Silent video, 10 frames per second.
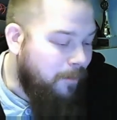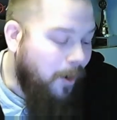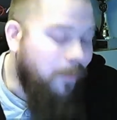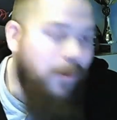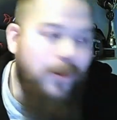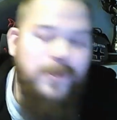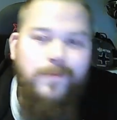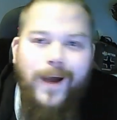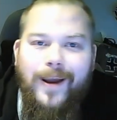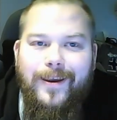Blood Bowl is
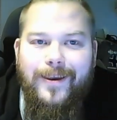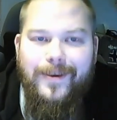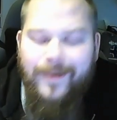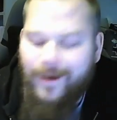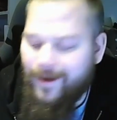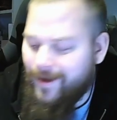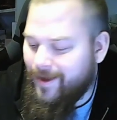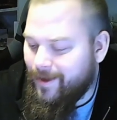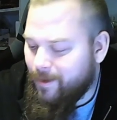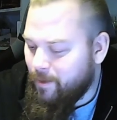back.
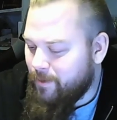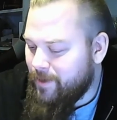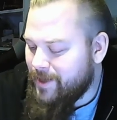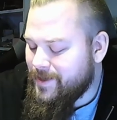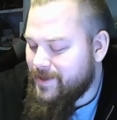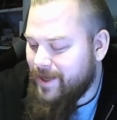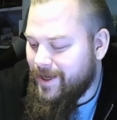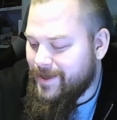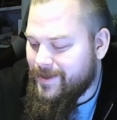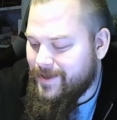Lord of the Rings
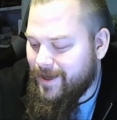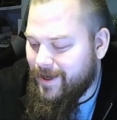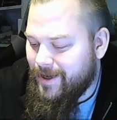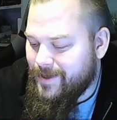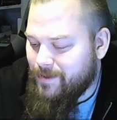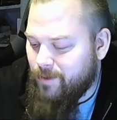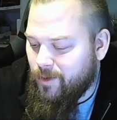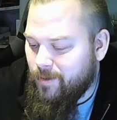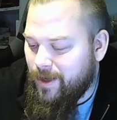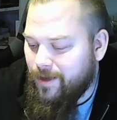is a
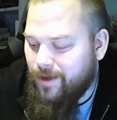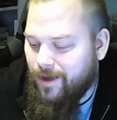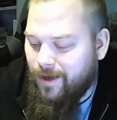blooming,